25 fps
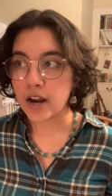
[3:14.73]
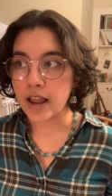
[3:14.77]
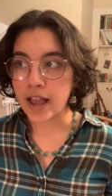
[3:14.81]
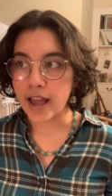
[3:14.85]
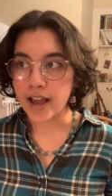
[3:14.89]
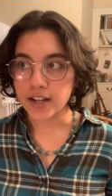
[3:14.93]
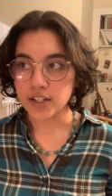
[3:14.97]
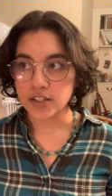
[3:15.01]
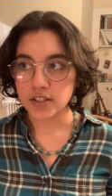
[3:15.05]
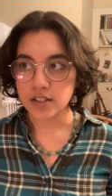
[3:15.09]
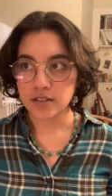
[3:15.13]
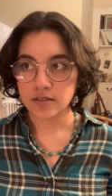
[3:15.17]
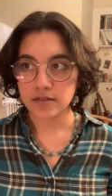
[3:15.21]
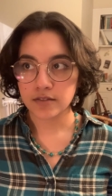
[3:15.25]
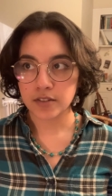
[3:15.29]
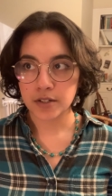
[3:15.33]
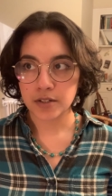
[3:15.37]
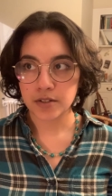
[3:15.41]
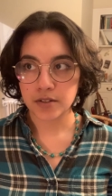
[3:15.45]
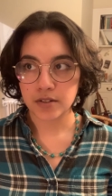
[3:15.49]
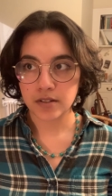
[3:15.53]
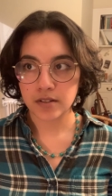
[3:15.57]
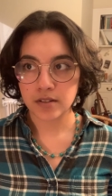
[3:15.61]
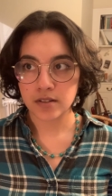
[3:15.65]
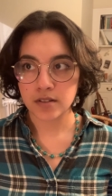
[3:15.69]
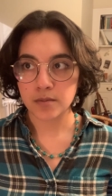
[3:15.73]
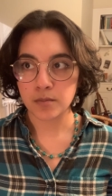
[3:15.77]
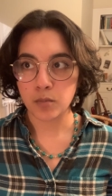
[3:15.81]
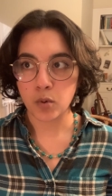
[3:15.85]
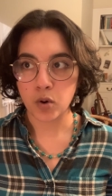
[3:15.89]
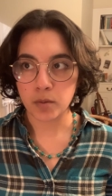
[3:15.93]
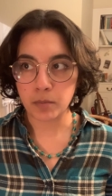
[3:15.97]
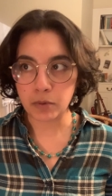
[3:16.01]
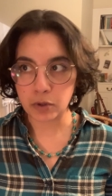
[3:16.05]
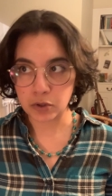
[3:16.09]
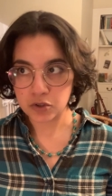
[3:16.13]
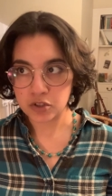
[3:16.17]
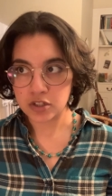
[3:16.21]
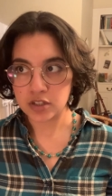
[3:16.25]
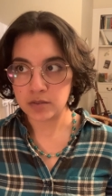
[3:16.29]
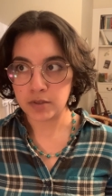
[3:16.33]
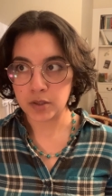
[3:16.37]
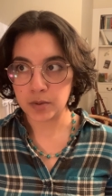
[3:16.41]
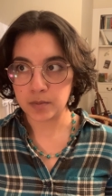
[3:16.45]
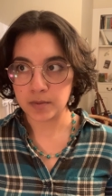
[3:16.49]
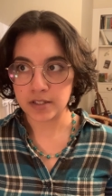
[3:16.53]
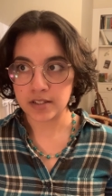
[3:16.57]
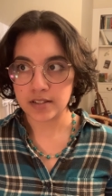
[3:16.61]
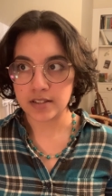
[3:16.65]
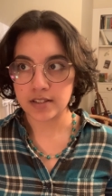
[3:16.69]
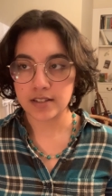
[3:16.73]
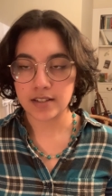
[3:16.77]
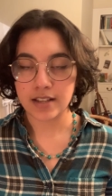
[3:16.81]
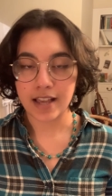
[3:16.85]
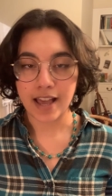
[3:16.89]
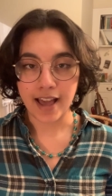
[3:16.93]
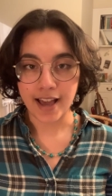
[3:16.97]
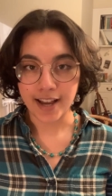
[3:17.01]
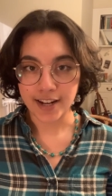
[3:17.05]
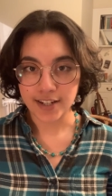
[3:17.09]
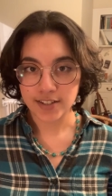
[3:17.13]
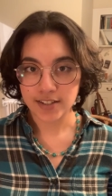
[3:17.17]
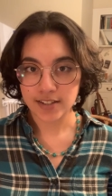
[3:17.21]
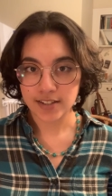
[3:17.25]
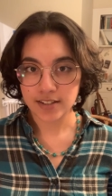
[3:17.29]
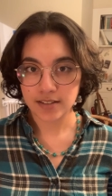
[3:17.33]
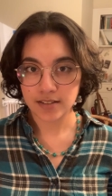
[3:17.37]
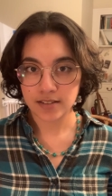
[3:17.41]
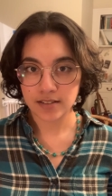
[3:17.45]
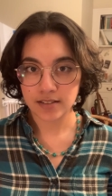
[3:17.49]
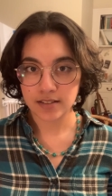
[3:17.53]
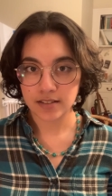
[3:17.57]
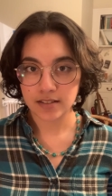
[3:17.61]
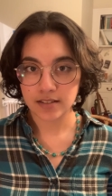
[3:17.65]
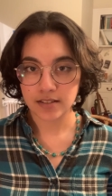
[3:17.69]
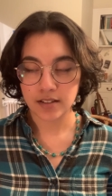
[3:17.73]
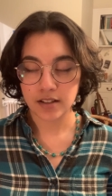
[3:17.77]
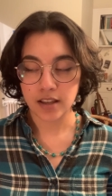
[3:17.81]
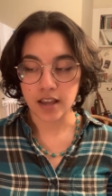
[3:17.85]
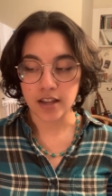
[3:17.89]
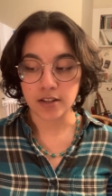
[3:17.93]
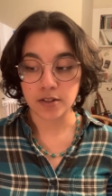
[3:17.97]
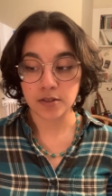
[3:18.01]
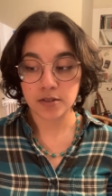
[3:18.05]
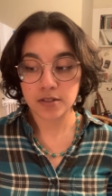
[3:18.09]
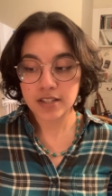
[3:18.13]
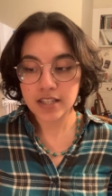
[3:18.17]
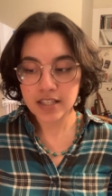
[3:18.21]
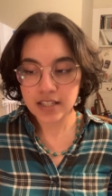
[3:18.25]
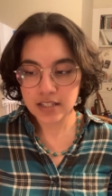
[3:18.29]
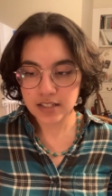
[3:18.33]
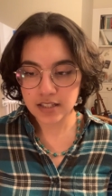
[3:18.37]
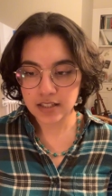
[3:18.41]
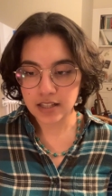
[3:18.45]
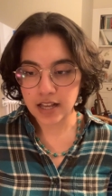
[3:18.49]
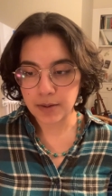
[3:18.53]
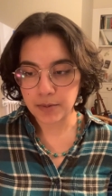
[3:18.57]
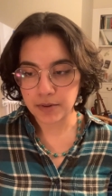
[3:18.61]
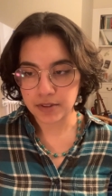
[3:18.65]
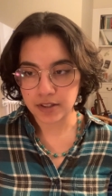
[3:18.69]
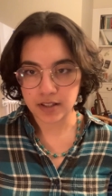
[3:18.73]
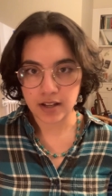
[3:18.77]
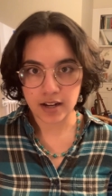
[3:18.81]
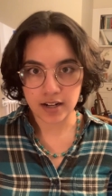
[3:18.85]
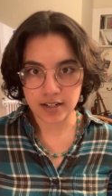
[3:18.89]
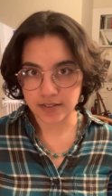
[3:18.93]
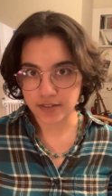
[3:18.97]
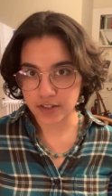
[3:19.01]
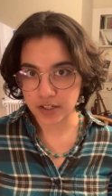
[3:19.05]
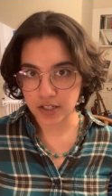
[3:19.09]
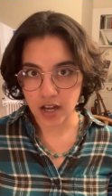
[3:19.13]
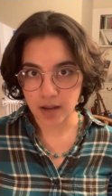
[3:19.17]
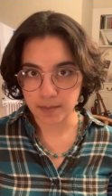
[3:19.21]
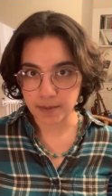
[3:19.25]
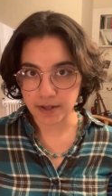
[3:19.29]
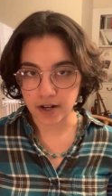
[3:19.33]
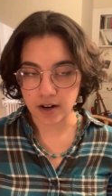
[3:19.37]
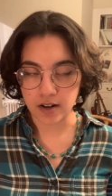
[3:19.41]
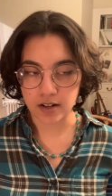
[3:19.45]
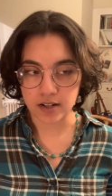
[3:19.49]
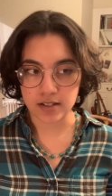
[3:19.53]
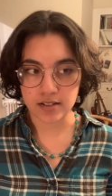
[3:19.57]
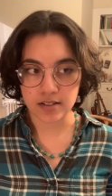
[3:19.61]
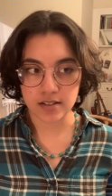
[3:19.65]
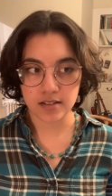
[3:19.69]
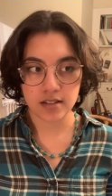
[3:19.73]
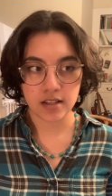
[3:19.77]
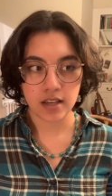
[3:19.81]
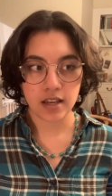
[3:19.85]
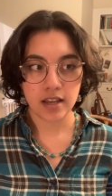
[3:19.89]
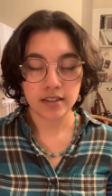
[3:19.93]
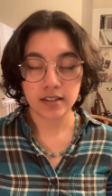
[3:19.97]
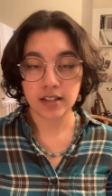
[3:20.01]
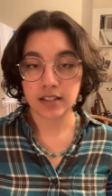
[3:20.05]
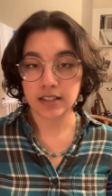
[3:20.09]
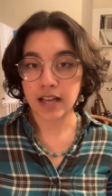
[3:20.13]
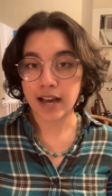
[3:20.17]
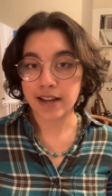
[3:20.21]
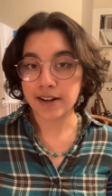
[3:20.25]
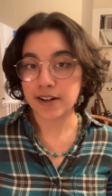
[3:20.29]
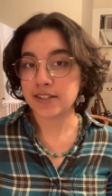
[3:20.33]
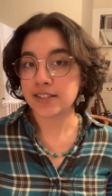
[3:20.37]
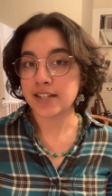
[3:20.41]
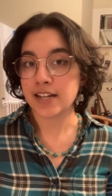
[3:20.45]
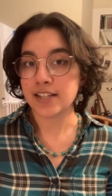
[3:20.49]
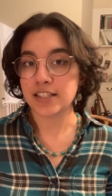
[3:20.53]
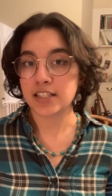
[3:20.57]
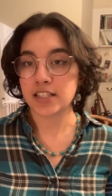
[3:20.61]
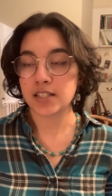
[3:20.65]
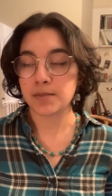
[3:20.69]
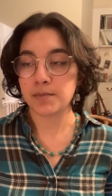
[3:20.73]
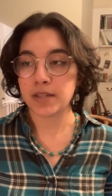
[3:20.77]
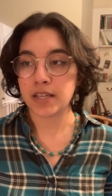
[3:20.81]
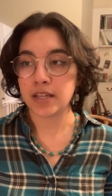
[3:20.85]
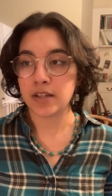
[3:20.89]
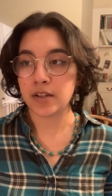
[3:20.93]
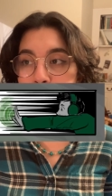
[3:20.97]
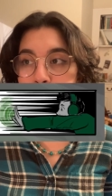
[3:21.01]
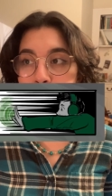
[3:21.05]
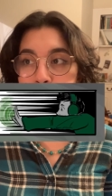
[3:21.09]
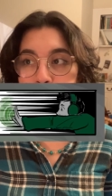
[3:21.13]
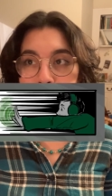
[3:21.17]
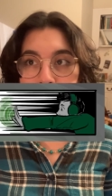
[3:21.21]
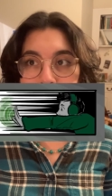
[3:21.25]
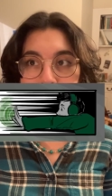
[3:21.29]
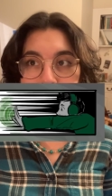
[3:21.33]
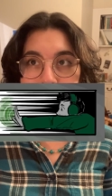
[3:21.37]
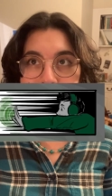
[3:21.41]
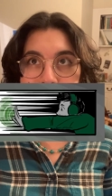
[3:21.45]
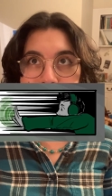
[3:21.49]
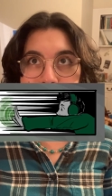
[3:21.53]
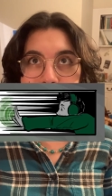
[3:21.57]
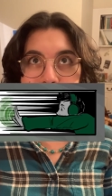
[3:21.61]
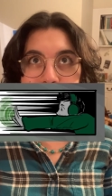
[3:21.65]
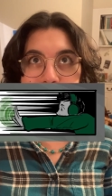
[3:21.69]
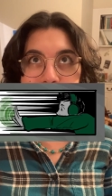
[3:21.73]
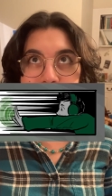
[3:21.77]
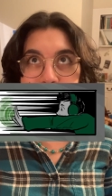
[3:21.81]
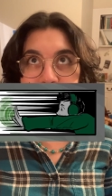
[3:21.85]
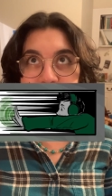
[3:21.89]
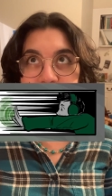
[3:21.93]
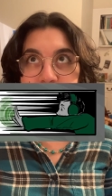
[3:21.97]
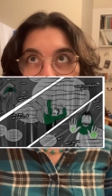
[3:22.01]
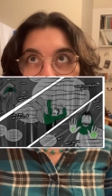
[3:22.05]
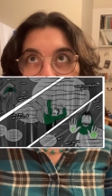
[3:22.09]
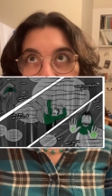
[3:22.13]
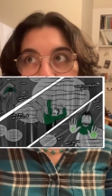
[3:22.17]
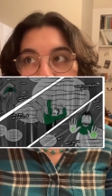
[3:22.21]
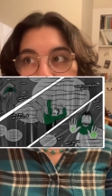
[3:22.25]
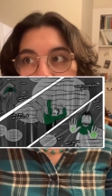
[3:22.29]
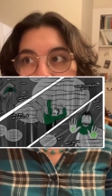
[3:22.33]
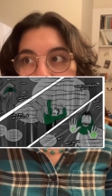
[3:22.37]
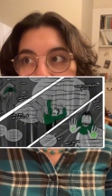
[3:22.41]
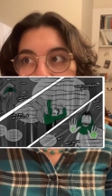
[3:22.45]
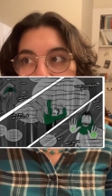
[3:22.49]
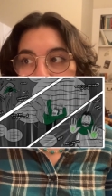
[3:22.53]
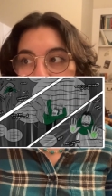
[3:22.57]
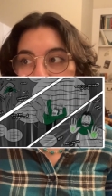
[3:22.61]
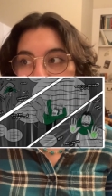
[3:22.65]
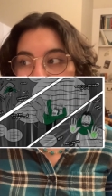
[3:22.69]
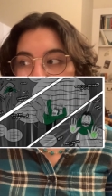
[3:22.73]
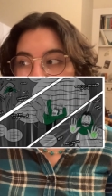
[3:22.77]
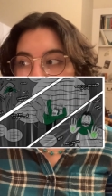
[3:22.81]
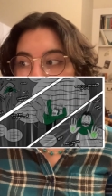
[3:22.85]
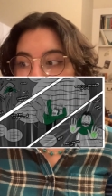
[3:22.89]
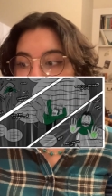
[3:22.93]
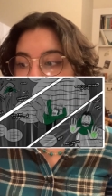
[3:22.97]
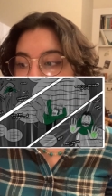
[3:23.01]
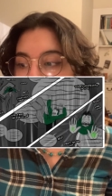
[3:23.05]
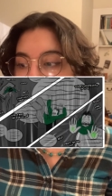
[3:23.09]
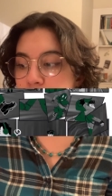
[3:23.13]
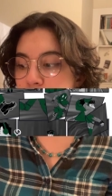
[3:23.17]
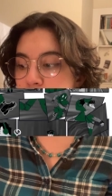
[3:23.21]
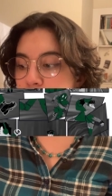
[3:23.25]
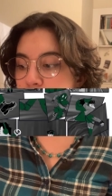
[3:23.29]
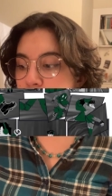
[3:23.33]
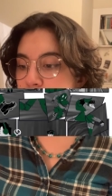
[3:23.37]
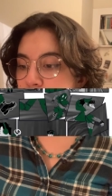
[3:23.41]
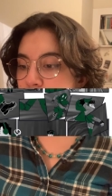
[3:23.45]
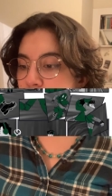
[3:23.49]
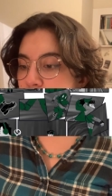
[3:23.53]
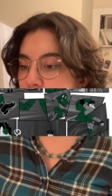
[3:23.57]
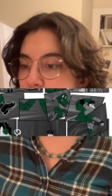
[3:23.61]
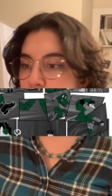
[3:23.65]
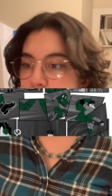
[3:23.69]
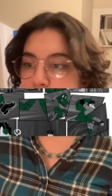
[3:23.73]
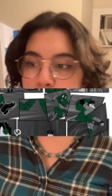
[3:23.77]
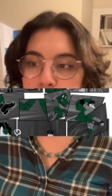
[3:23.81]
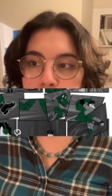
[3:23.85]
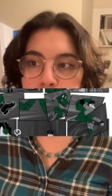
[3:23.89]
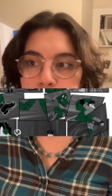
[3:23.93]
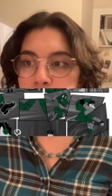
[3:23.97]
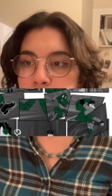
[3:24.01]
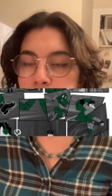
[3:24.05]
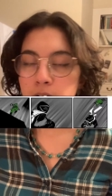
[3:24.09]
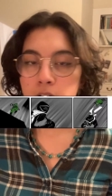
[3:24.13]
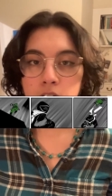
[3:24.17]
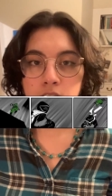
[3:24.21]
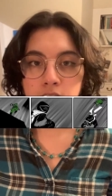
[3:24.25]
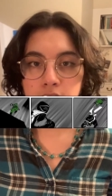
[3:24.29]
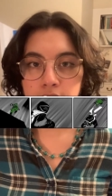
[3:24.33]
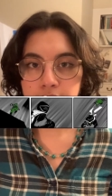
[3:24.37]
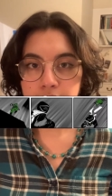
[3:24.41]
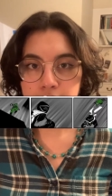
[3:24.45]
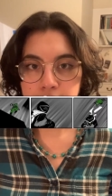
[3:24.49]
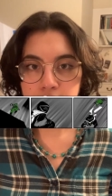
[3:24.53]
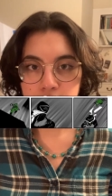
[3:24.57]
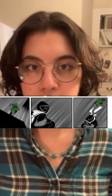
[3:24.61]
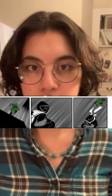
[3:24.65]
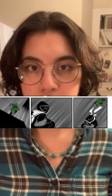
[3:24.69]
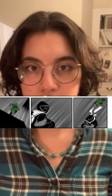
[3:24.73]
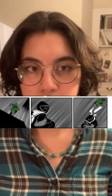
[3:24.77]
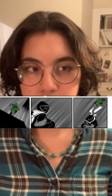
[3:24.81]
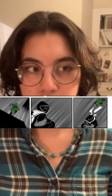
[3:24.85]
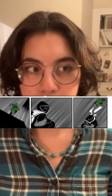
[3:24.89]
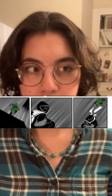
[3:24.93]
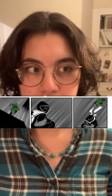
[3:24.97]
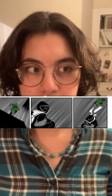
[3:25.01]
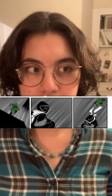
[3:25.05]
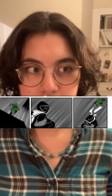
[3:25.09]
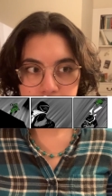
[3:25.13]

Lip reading: action versus more emotional moments, action, and you'll see this a lot with a lot of different comic artists, the line art tends to be rougher, sketchier, messier, all of that just to make